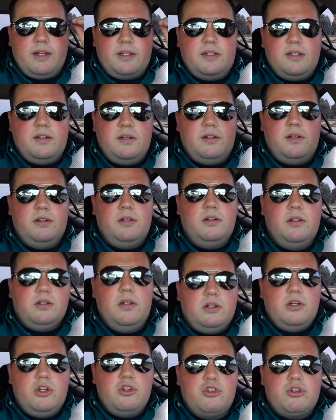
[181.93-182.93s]
like to
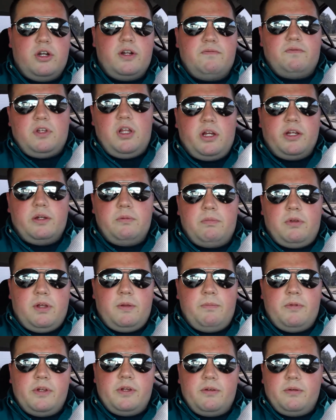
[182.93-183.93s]
try to vlog in
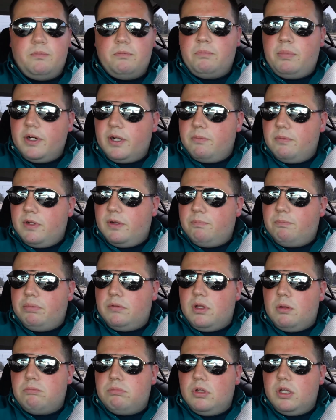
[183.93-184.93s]
public, but I'm not
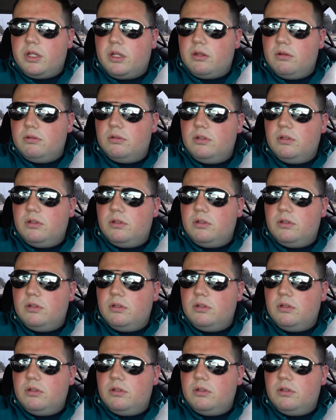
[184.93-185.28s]
public.